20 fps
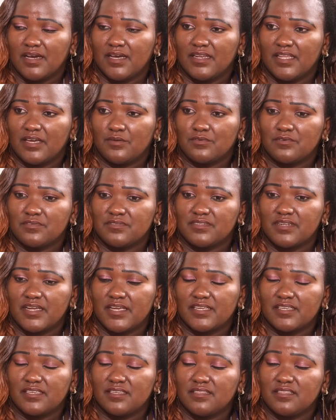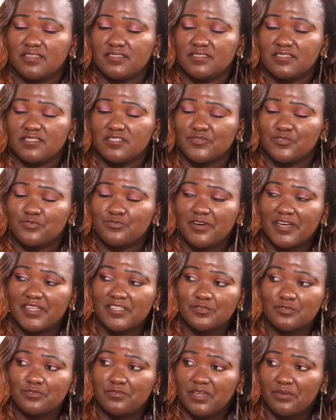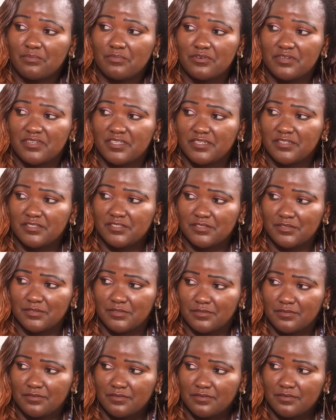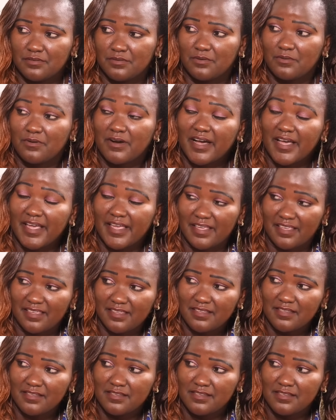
And I was like, this is too hard to double deal you. Mm-hmm. Why?